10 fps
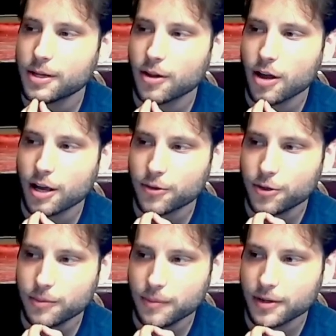locker
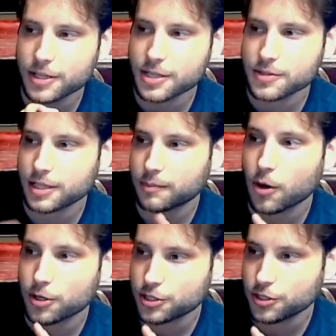room unless that was like
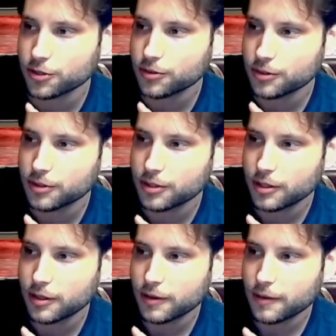part two. Yeah,
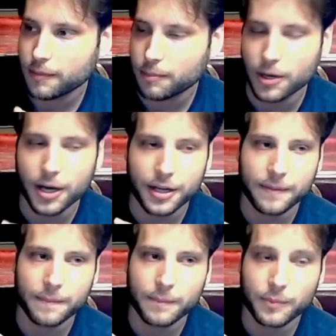but
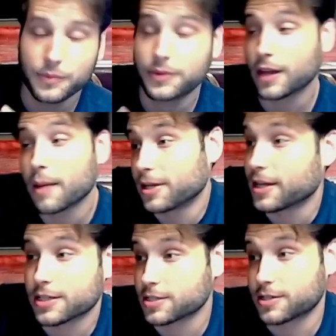I mean
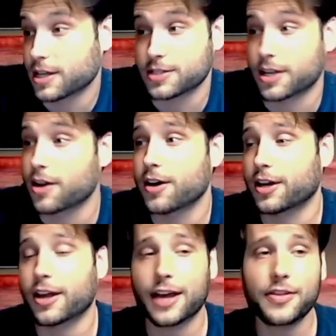that's that's iconic.
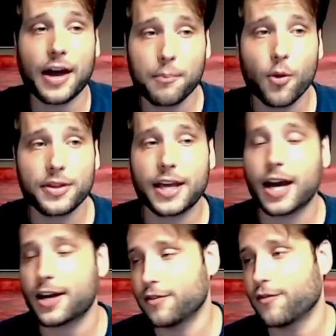Like at that point, they got to
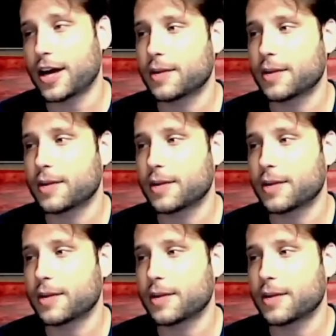invite him